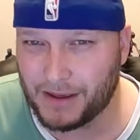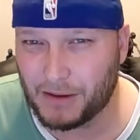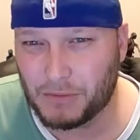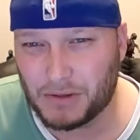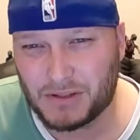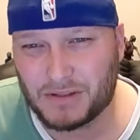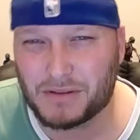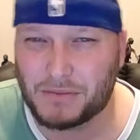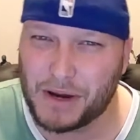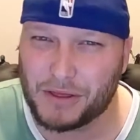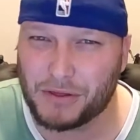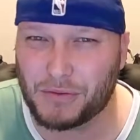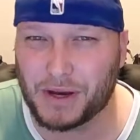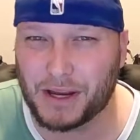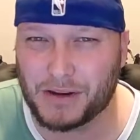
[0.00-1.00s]
which is around
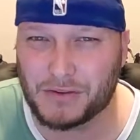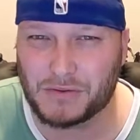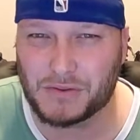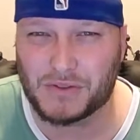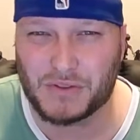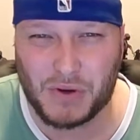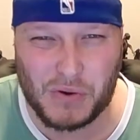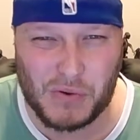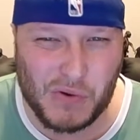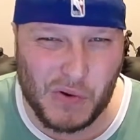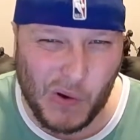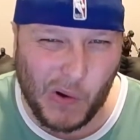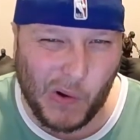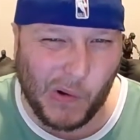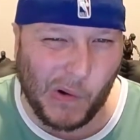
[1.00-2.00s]
300, so
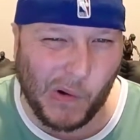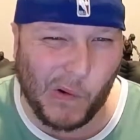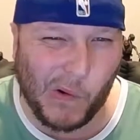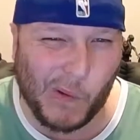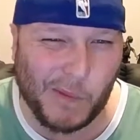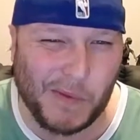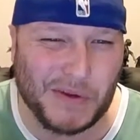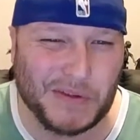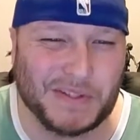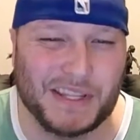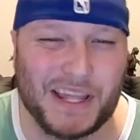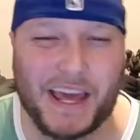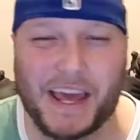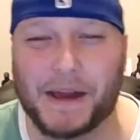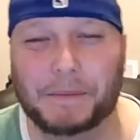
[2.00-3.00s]
almost
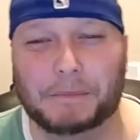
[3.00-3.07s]
there.